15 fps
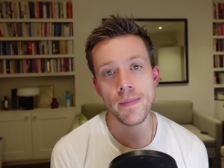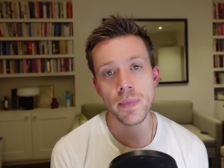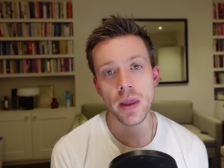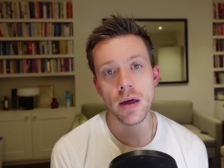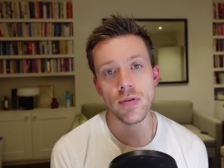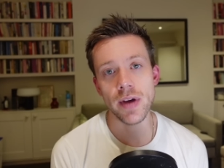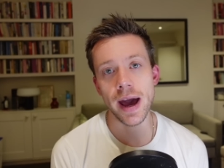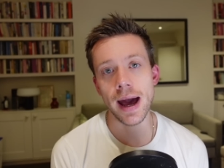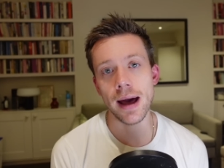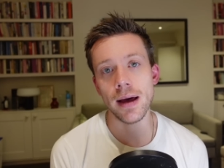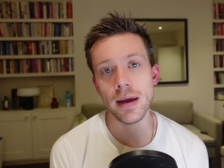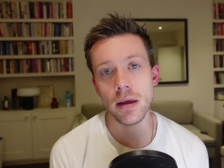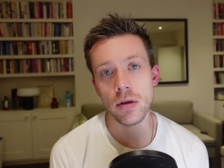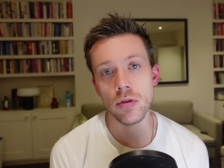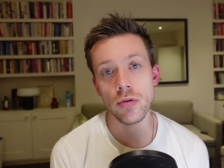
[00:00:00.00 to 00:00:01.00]
that
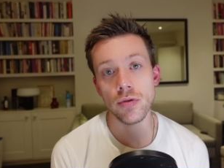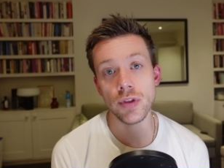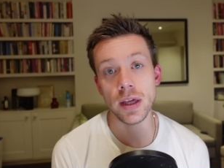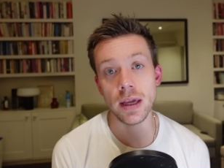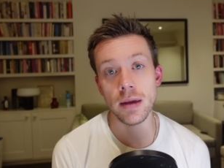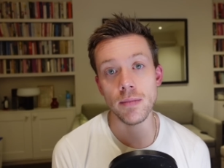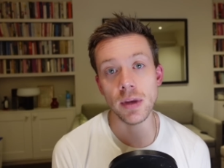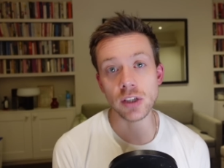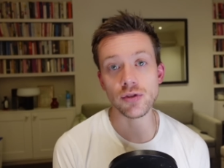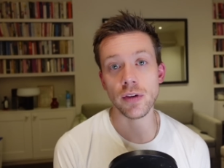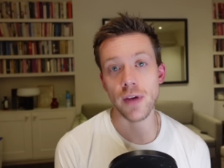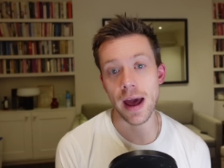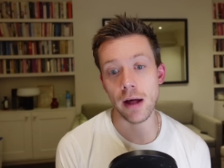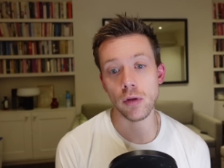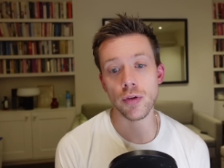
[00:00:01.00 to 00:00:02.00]
the Ministry of
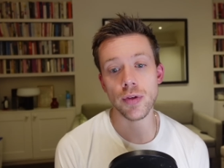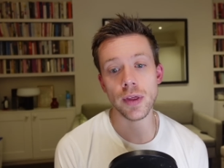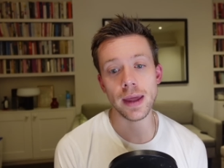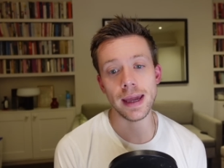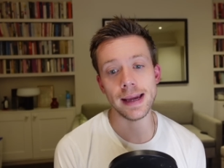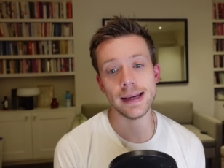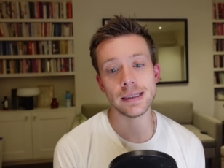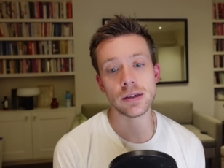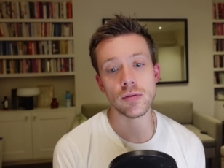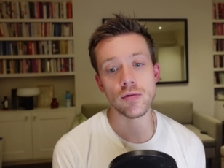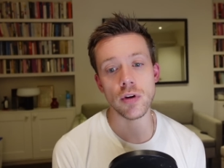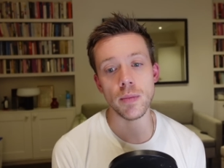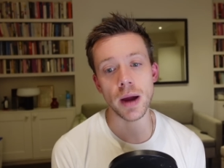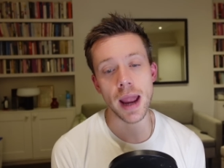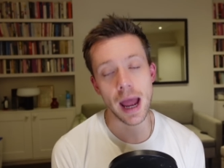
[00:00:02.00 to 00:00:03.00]
Health is
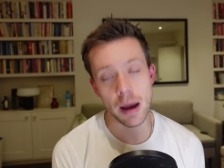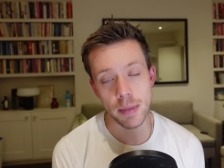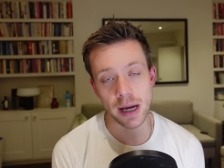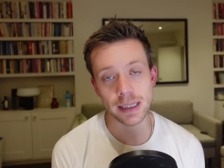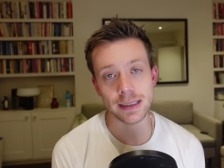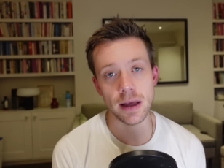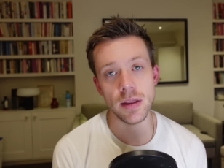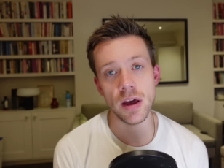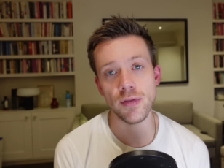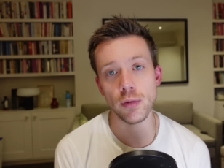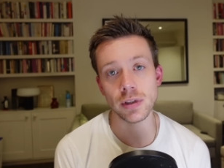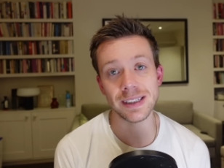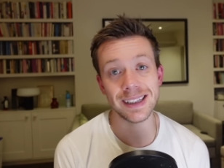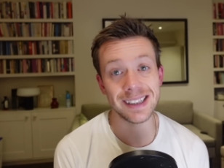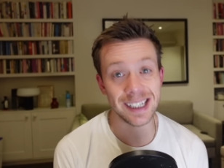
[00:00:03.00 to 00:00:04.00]
run by Hamas, and therefore
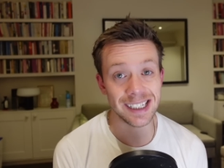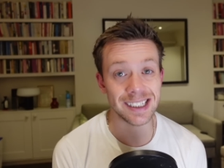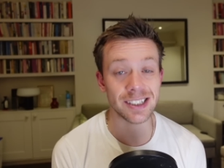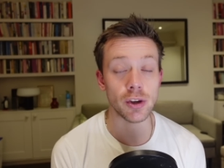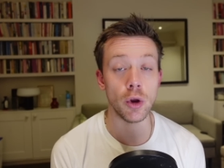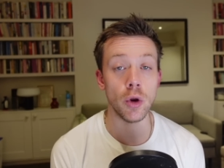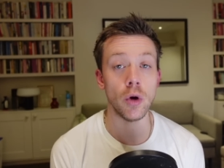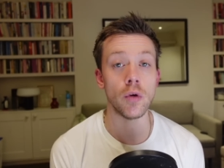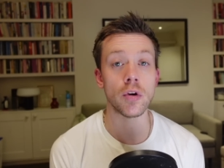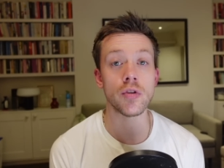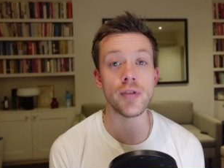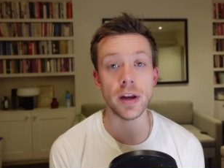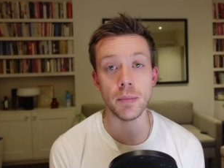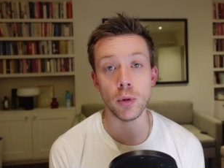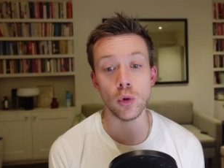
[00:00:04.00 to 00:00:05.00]
its statistics are not
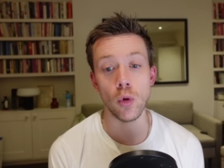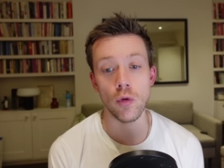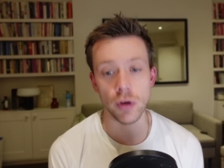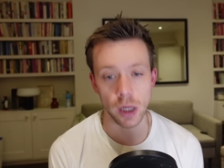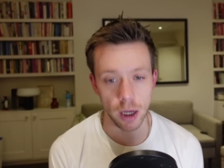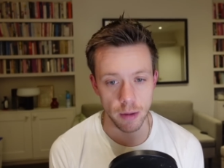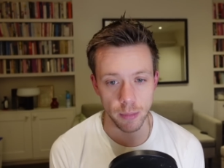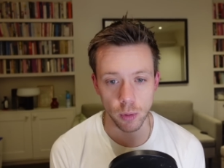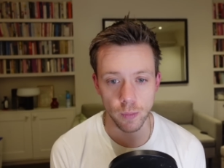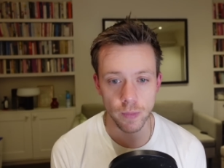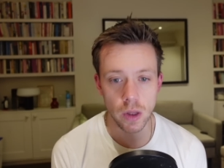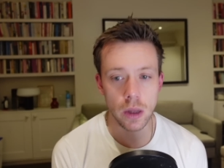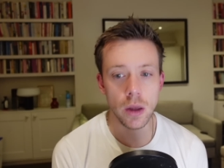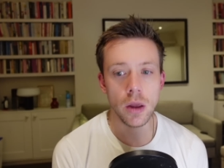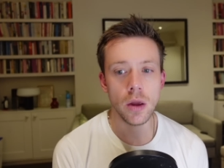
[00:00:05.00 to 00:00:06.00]
credible or reliable.
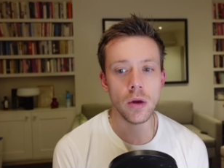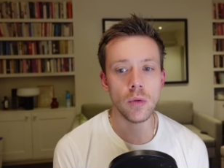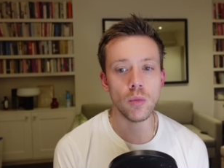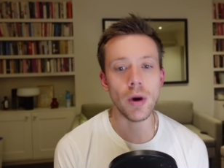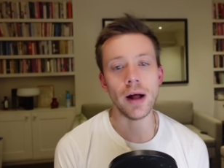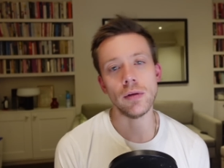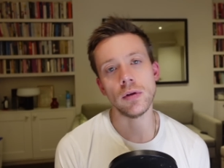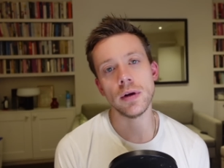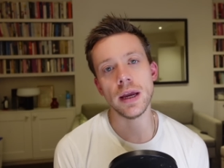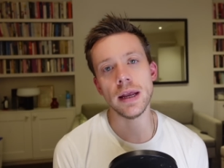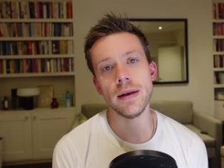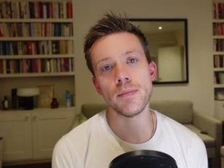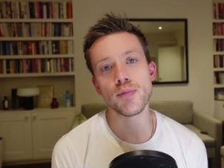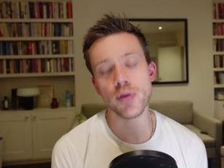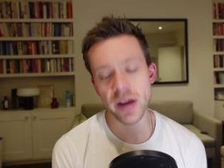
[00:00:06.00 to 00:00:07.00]
Well,
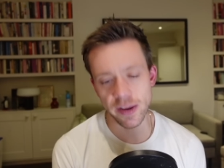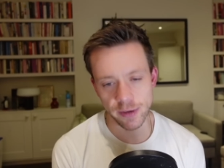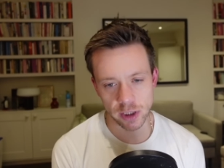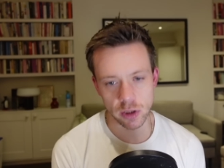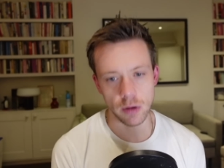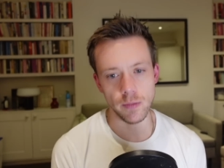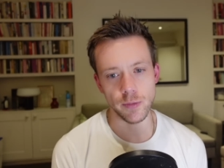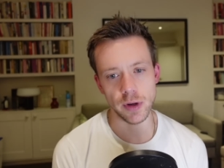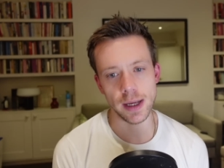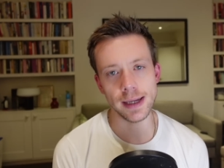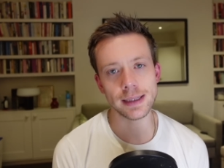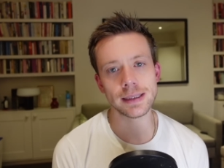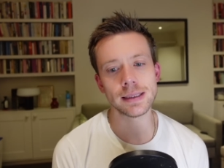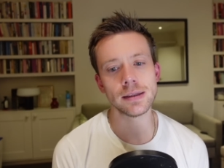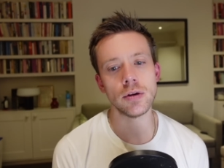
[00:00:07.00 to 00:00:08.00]
in previous
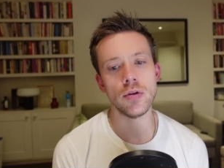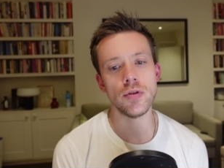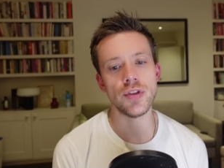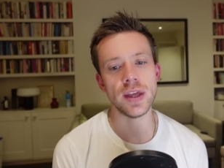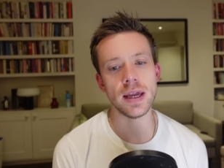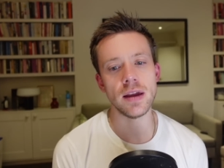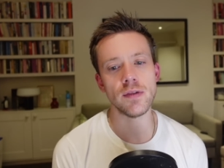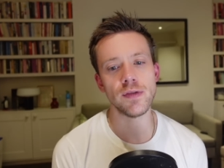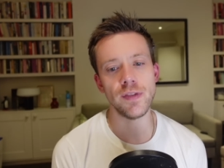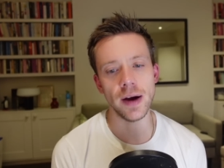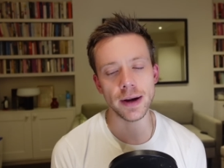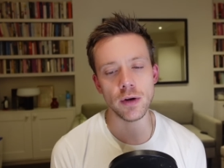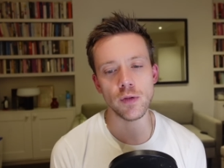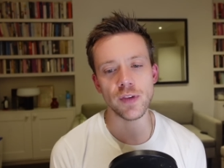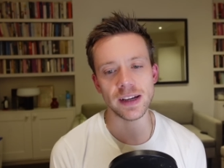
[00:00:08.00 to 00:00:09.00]
conflicts, the
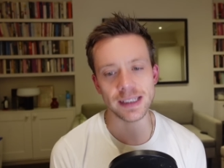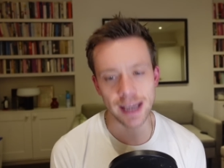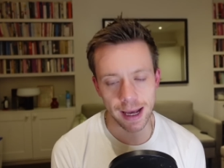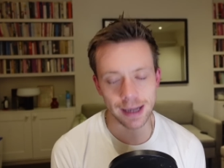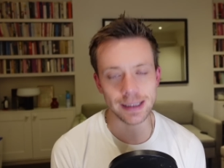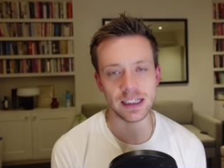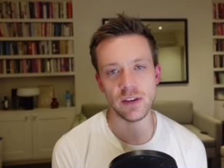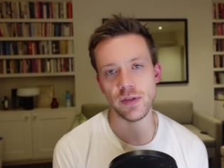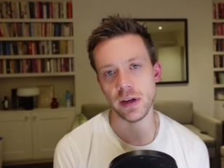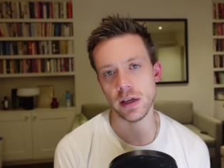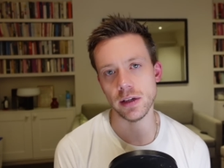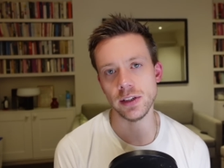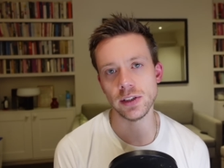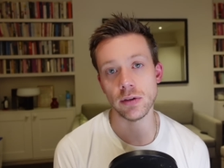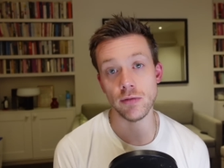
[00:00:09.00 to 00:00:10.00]
final fatality
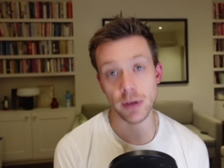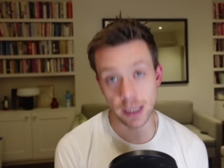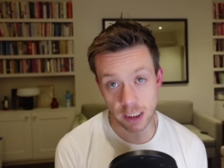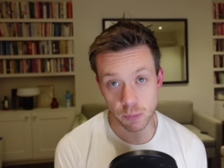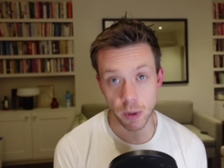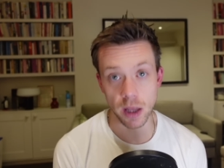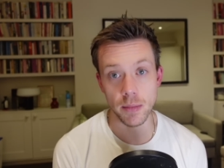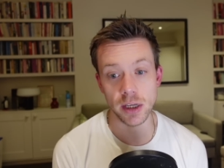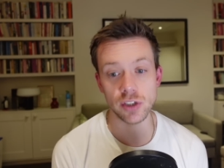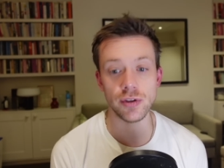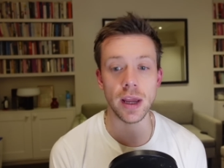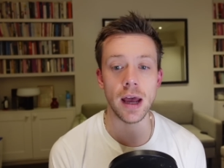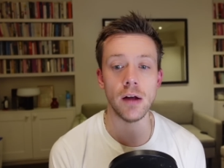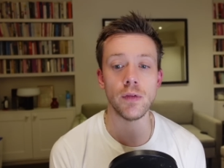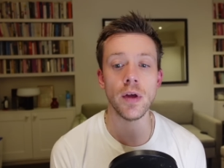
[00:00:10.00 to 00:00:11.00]
figures released by the Ministry
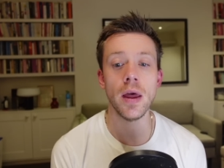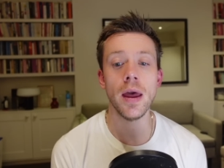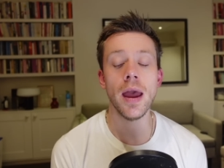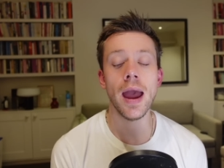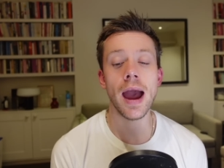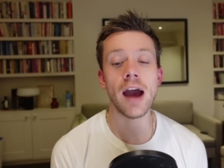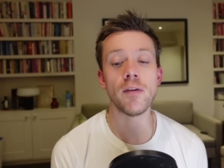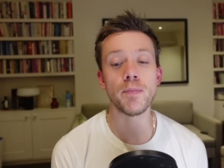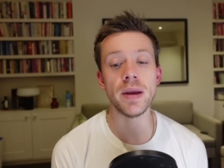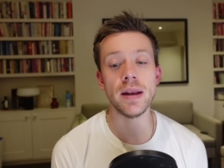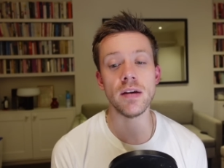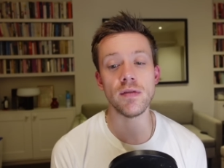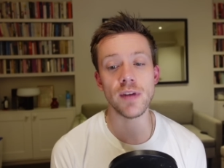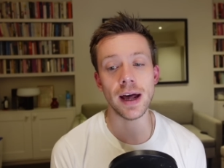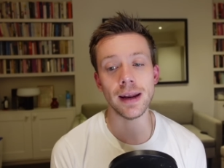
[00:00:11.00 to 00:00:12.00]
of Health have been
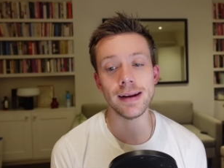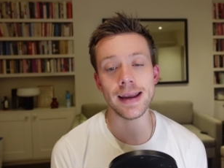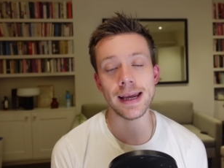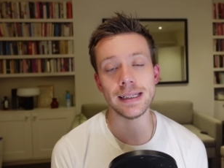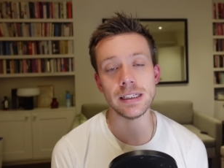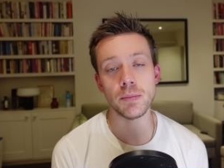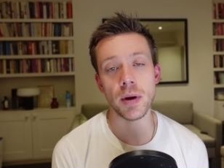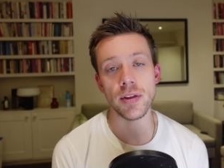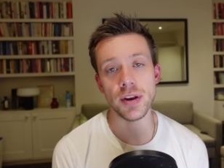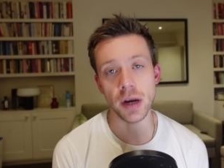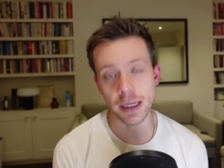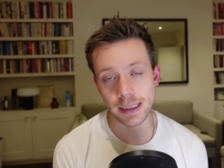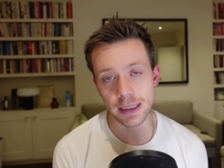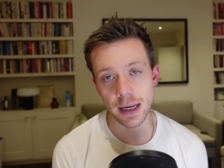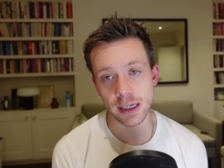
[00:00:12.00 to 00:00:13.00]
validated by the
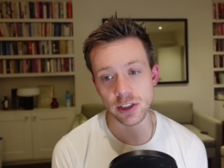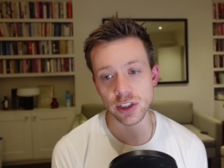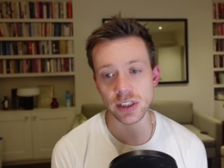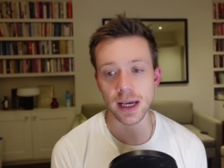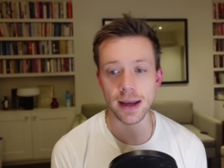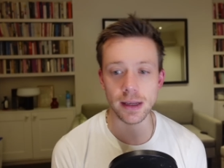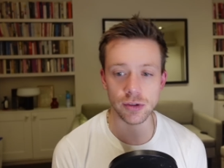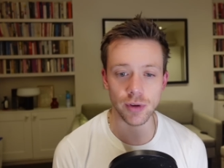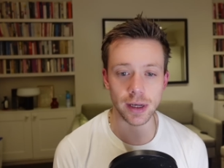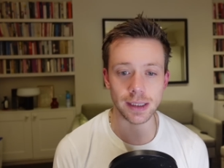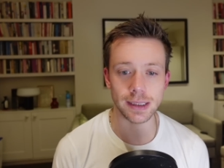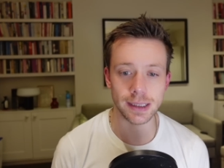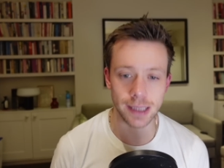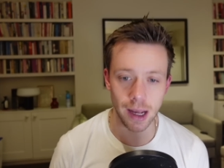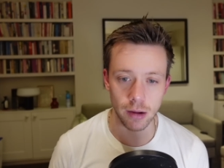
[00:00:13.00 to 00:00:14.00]
United Nations and Israel
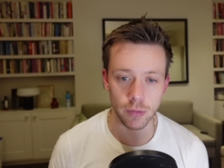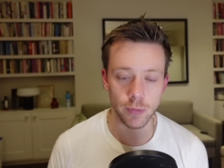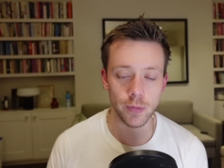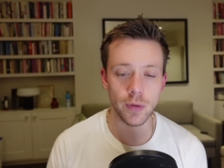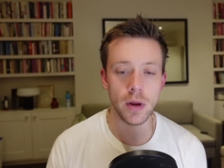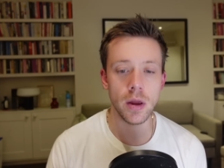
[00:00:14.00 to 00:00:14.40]
itself.